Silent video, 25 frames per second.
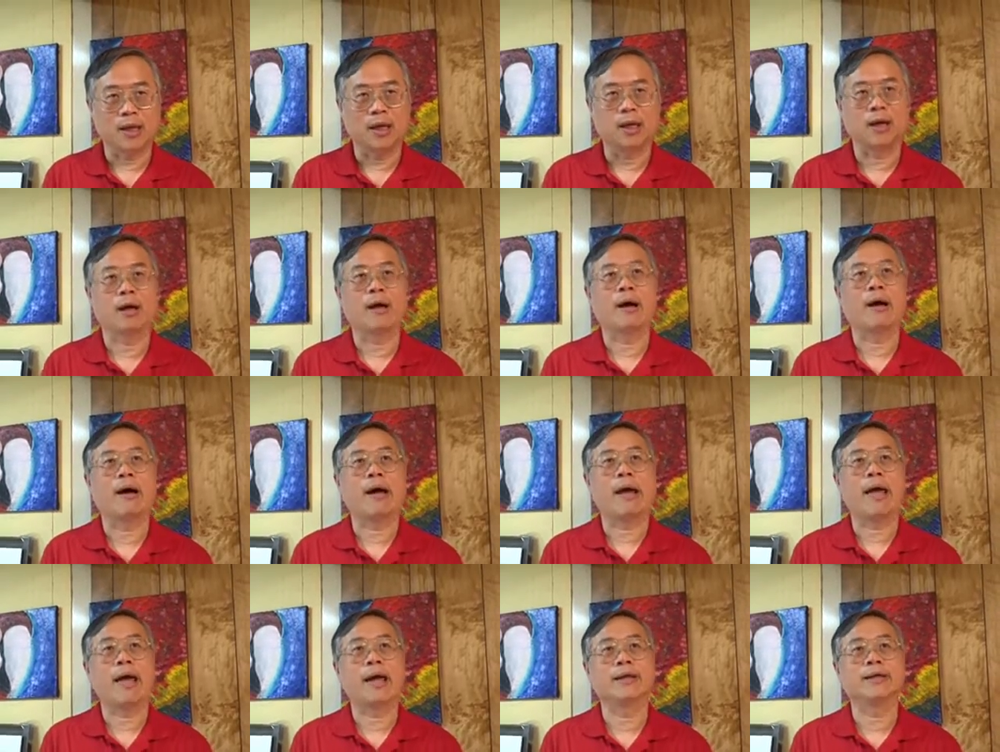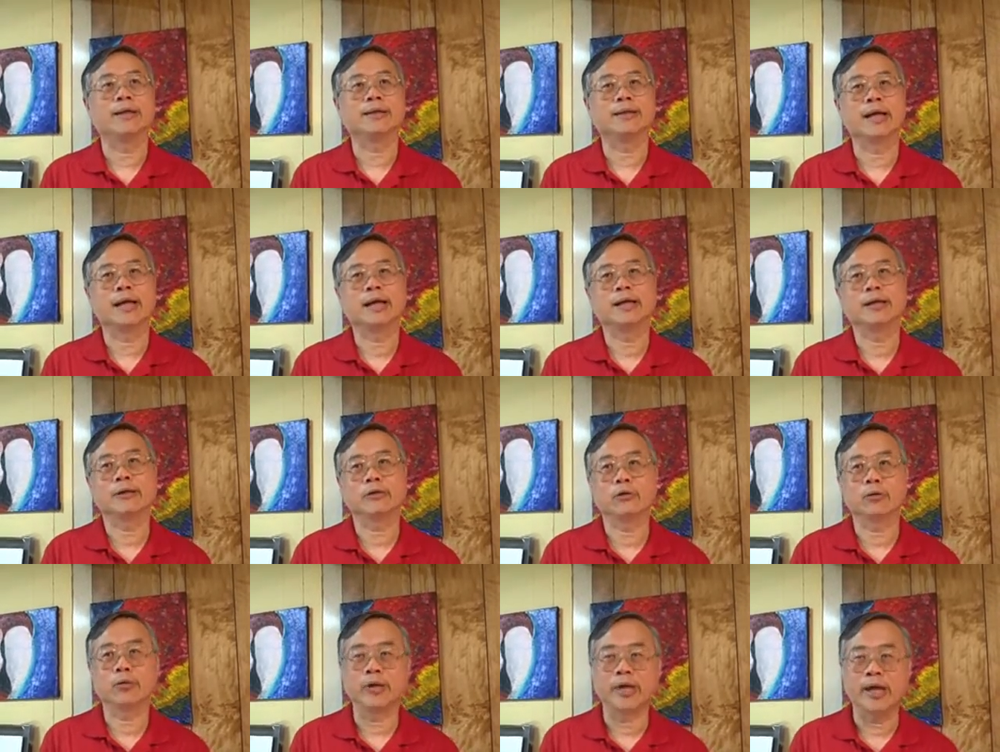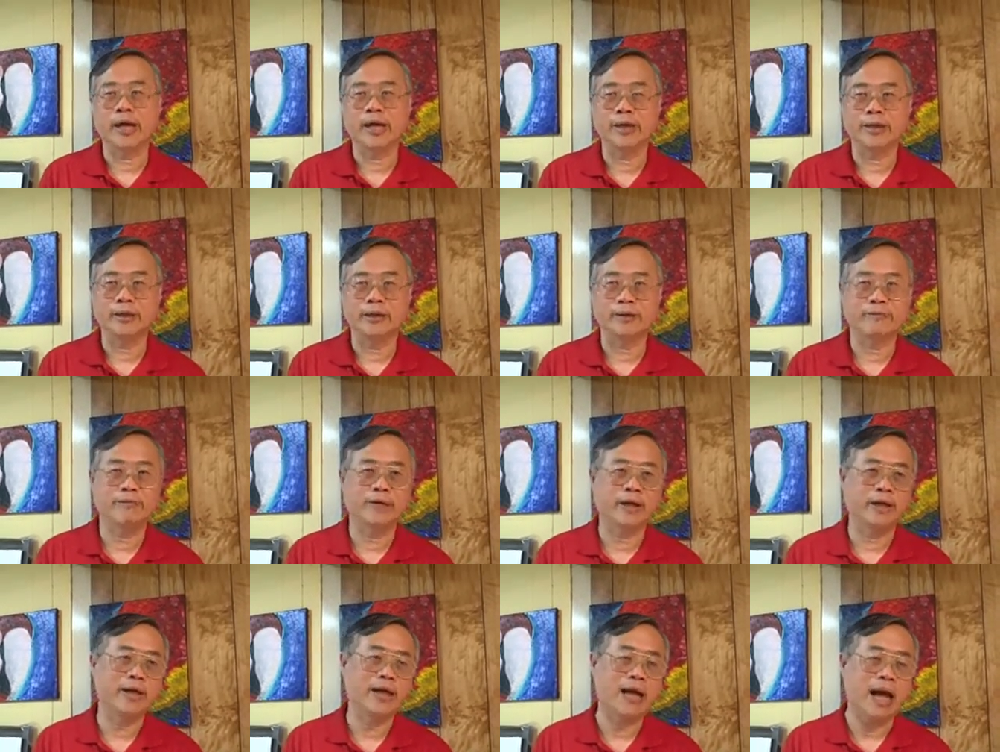uh, and that uh, creates
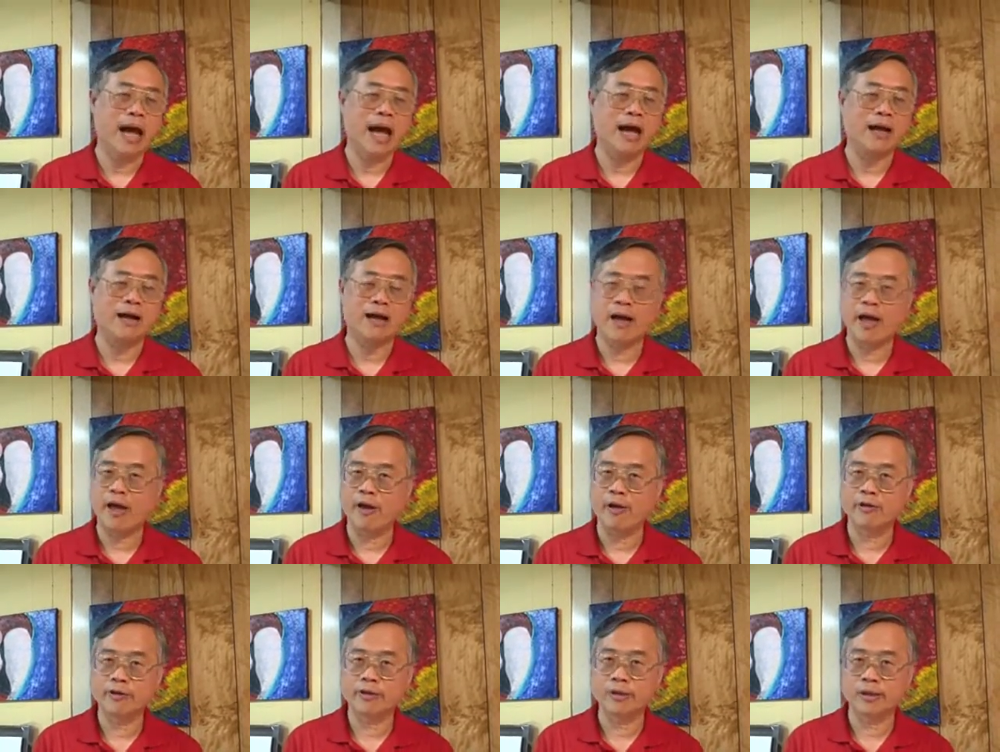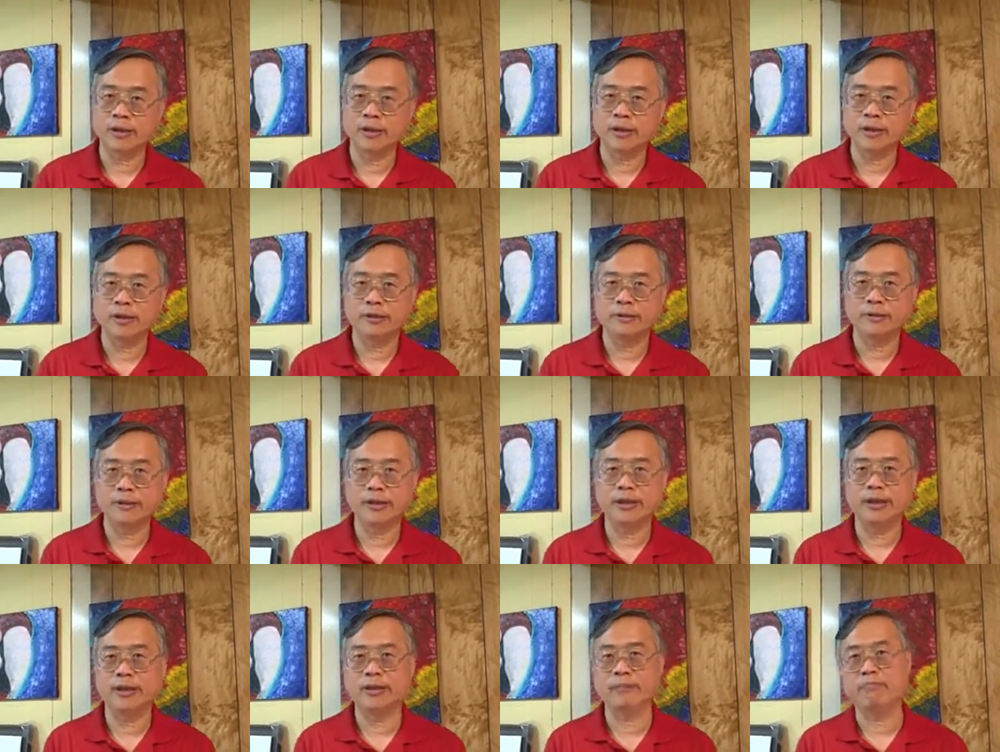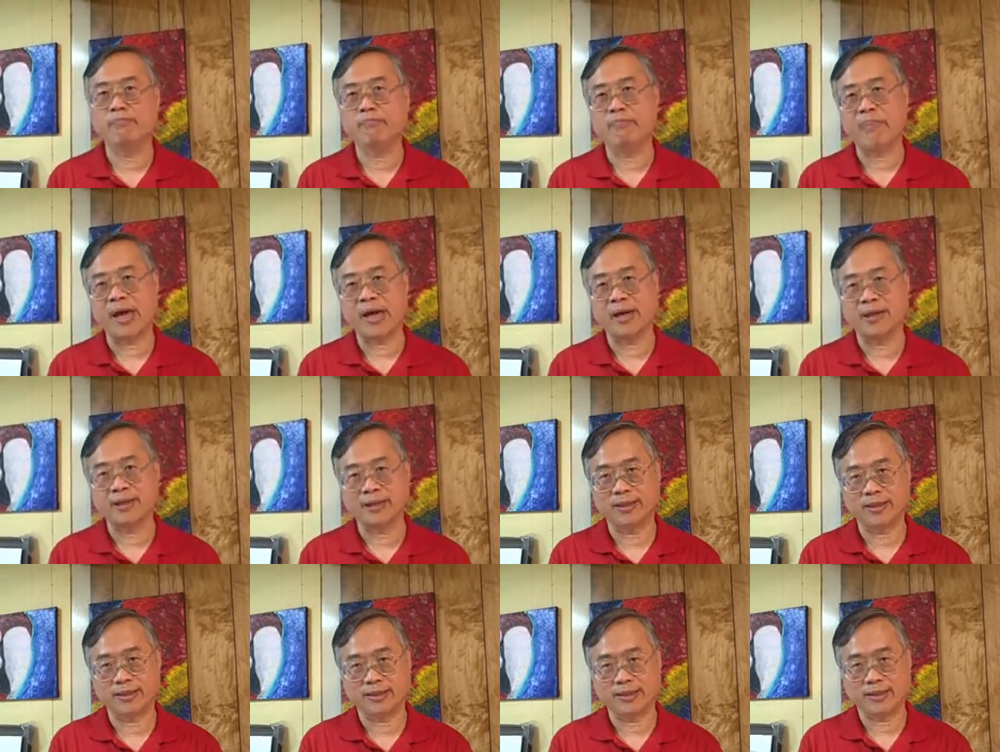a very unhealthy
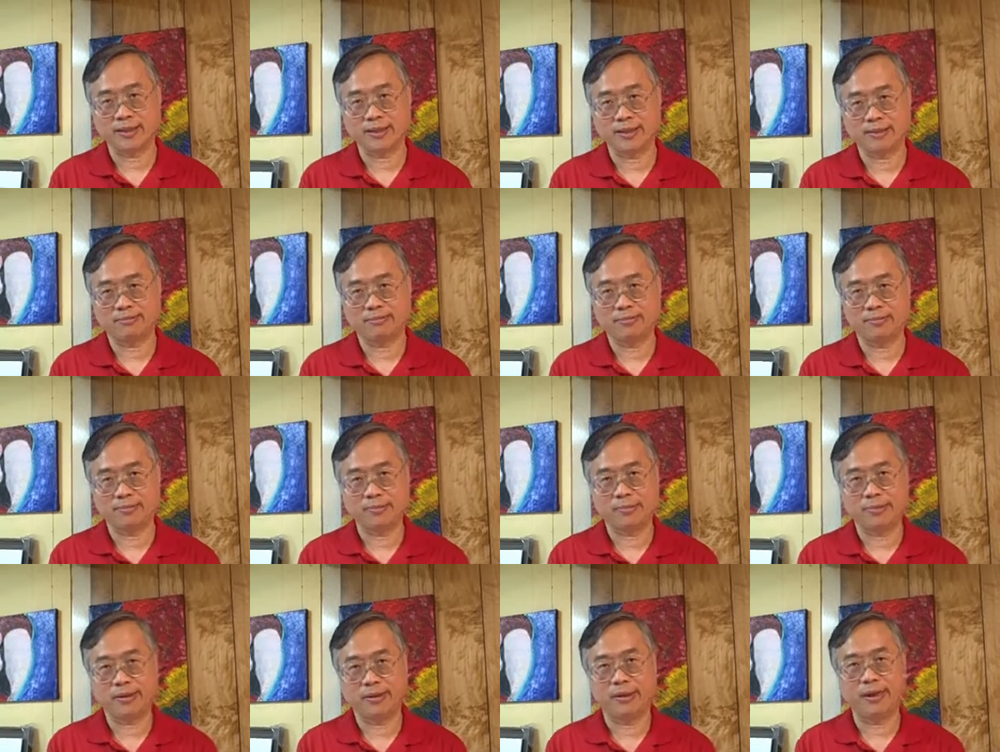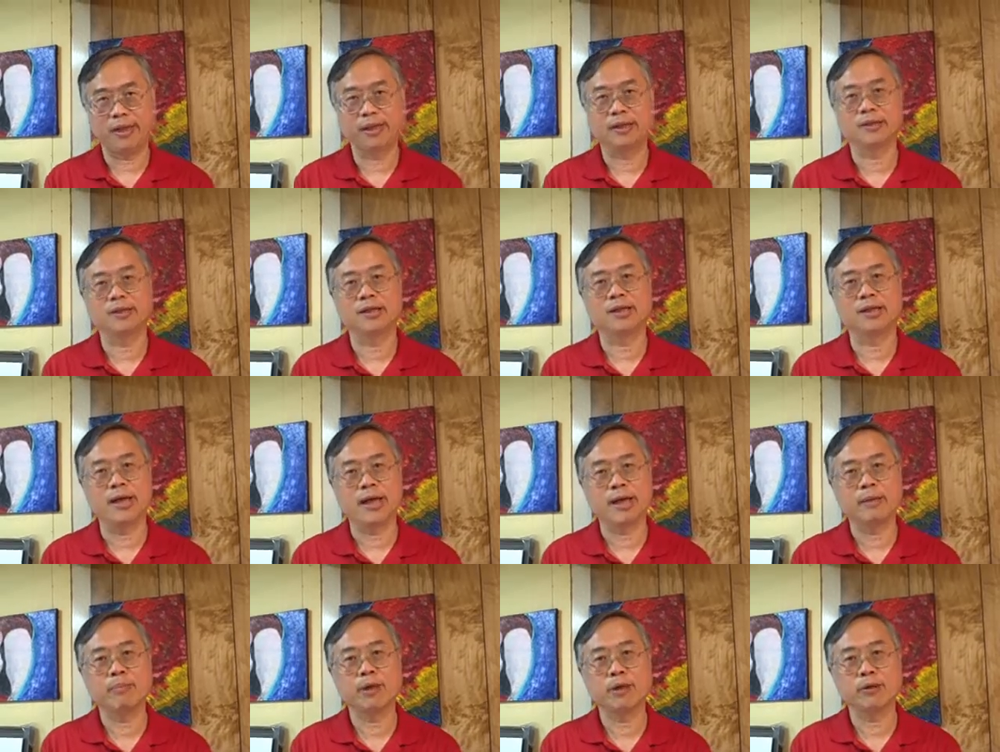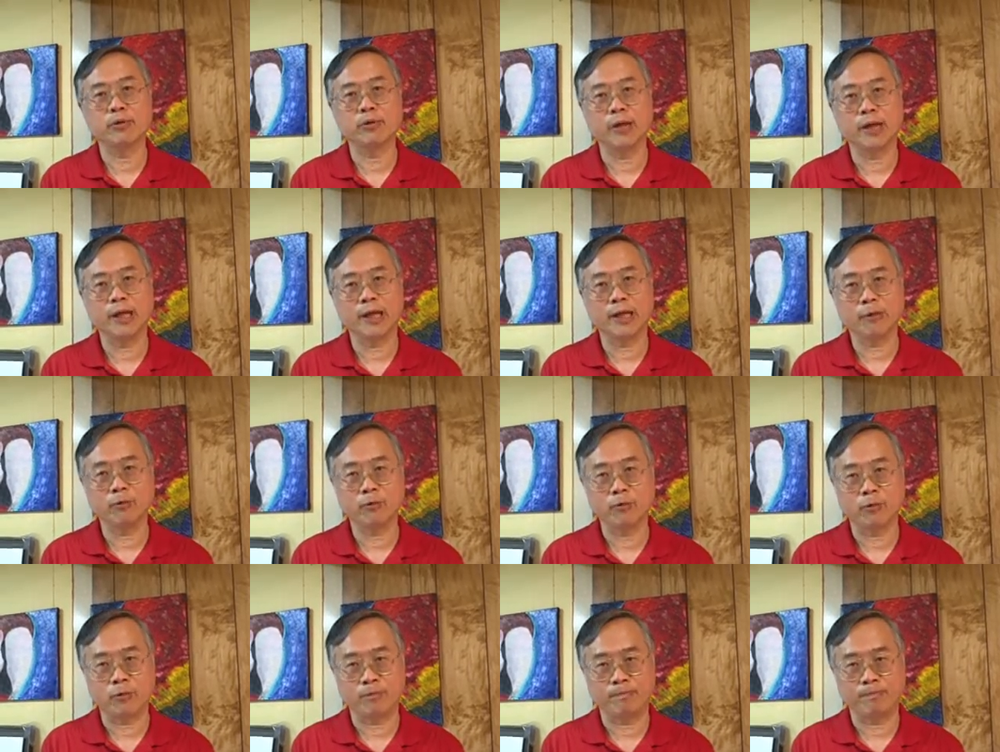imbalance in the labor
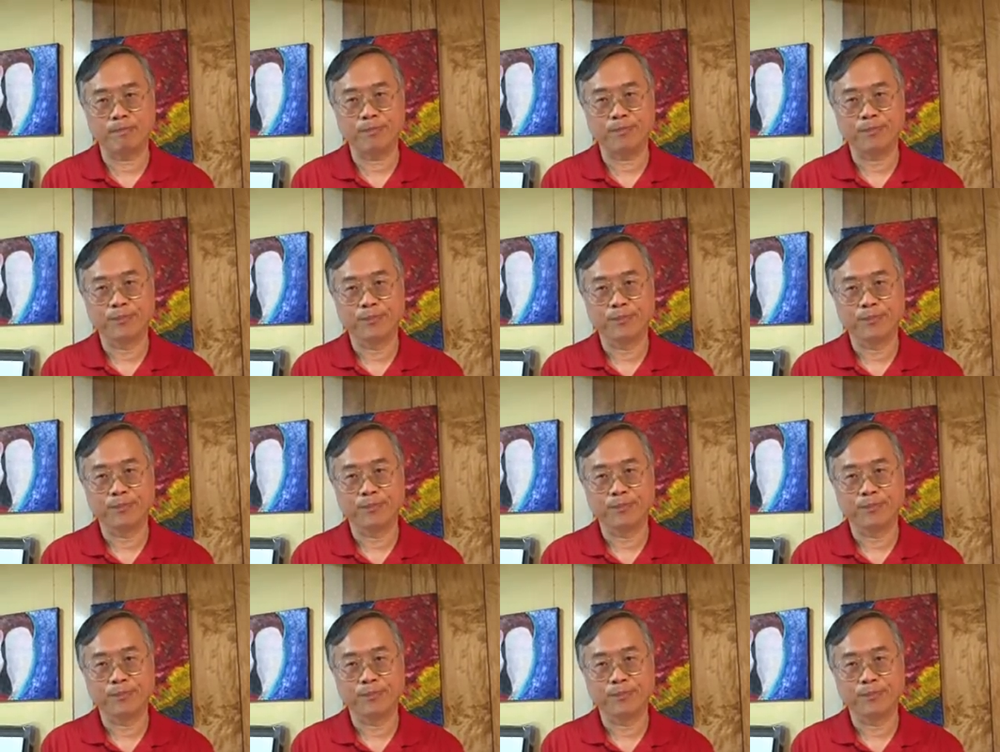relation.